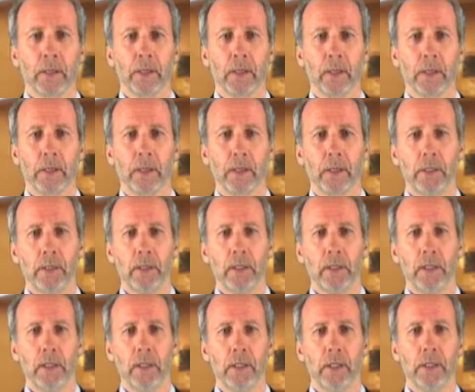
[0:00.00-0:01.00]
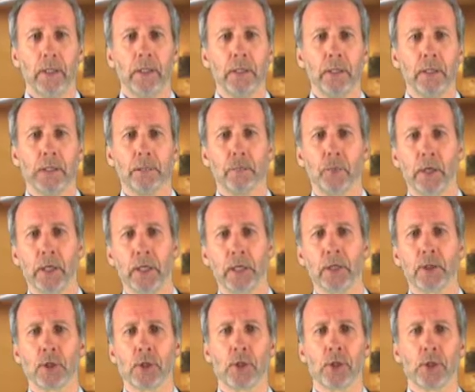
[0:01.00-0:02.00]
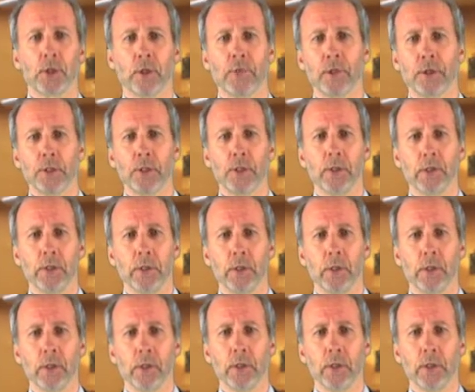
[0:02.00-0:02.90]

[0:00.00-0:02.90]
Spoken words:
In these products and services,